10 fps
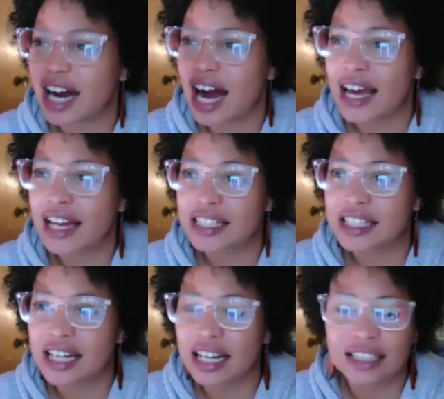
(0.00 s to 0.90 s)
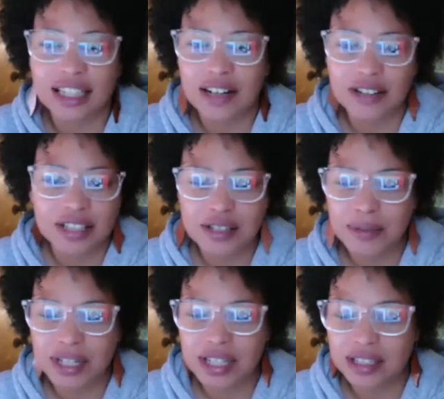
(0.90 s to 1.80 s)
I did not allow it to
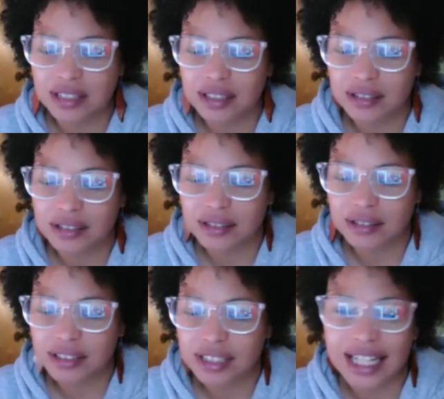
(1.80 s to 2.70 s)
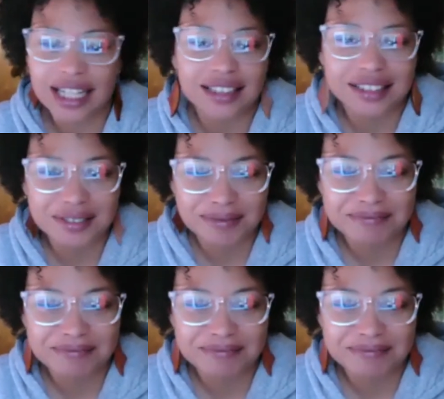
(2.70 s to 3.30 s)
be taken.